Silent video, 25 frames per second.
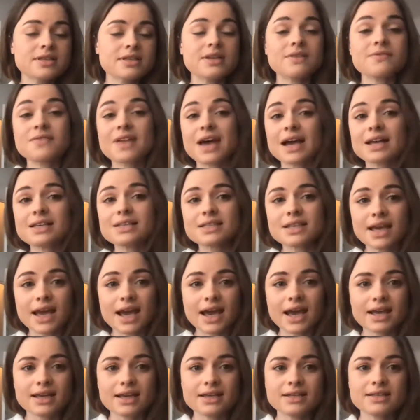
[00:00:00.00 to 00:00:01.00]
And if that's the
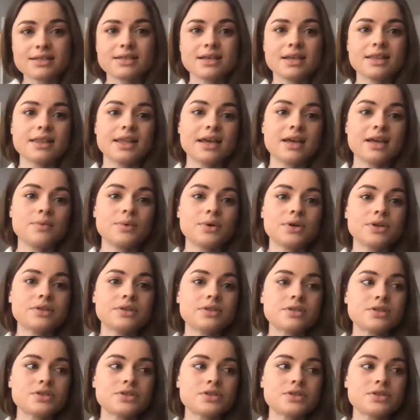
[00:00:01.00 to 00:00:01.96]
case, then they would